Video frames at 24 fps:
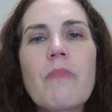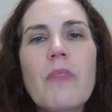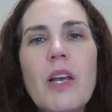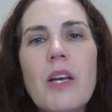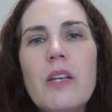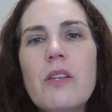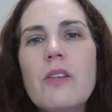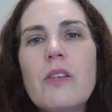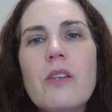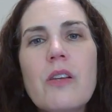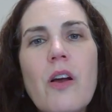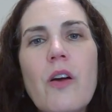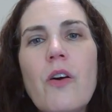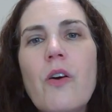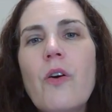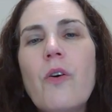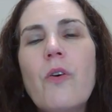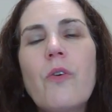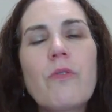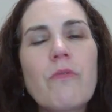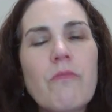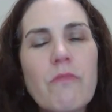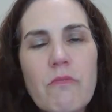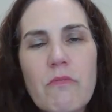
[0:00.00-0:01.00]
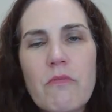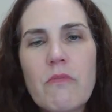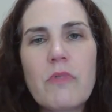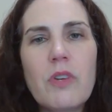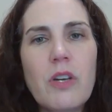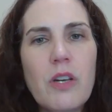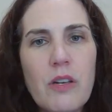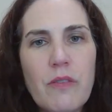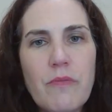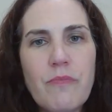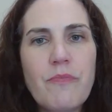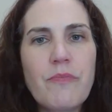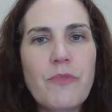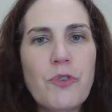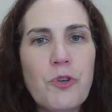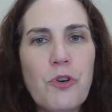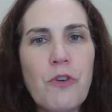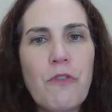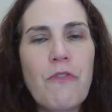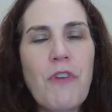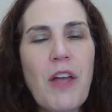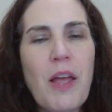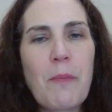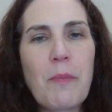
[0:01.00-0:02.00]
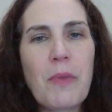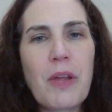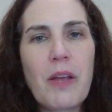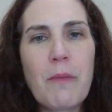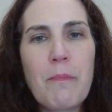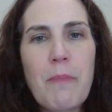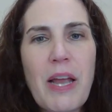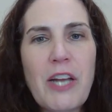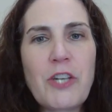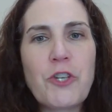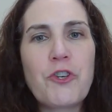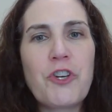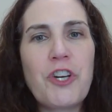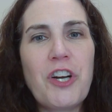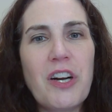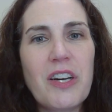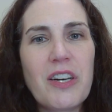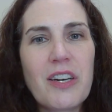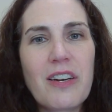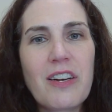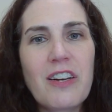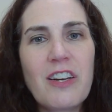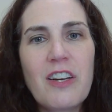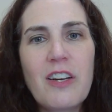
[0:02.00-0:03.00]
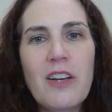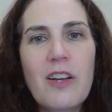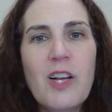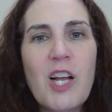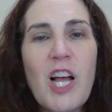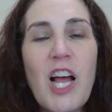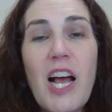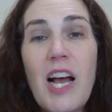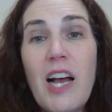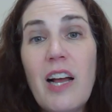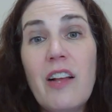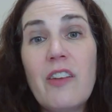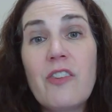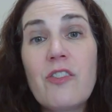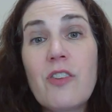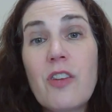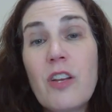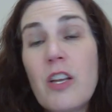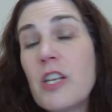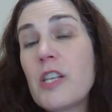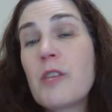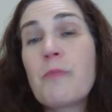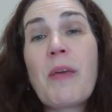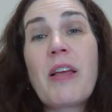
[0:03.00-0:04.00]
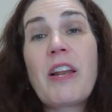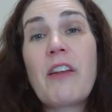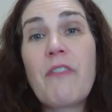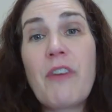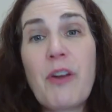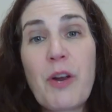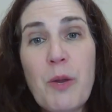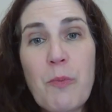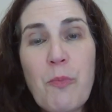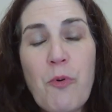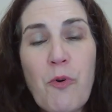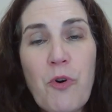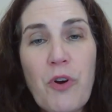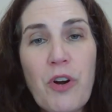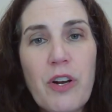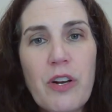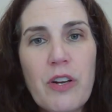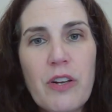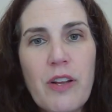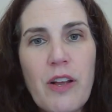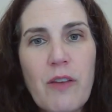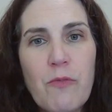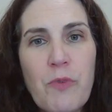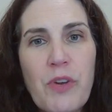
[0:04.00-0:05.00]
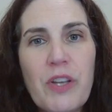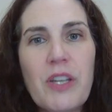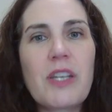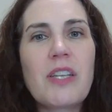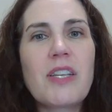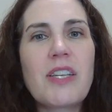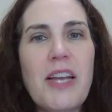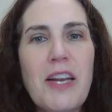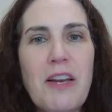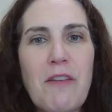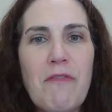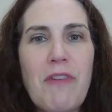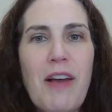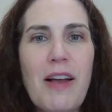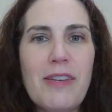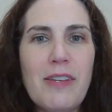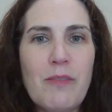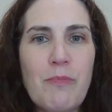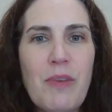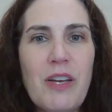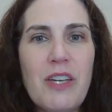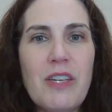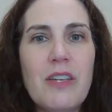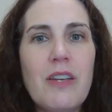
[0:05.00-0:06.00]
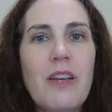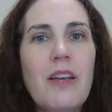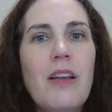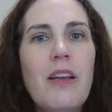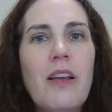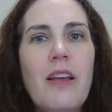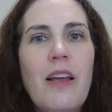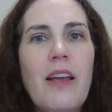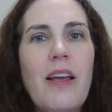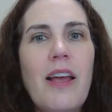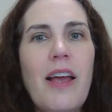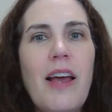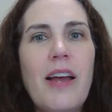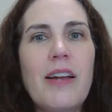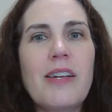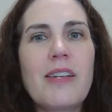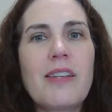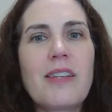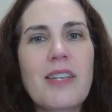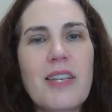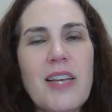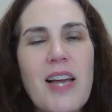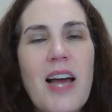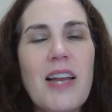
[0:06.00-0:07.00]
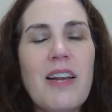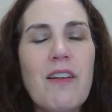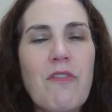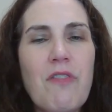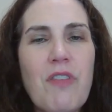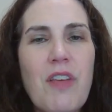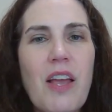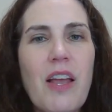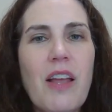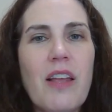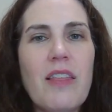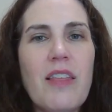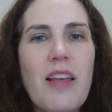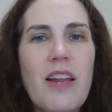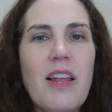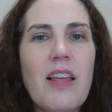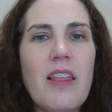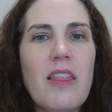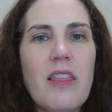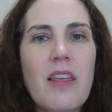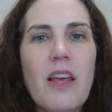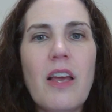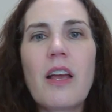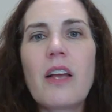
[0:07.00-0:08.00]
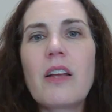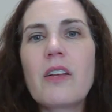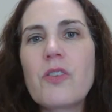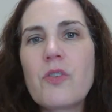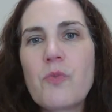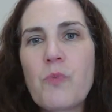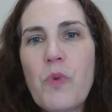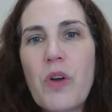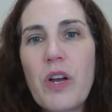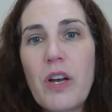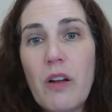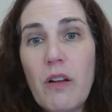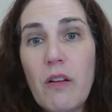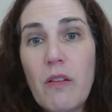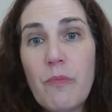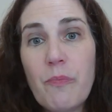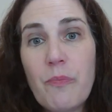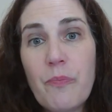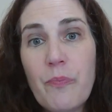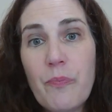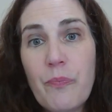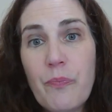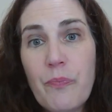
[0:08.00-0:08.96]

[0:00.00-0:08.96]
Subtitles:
And so the sort of family patriarch he's made a very poor real estate investment. And it's the kind of thing that he thinks will,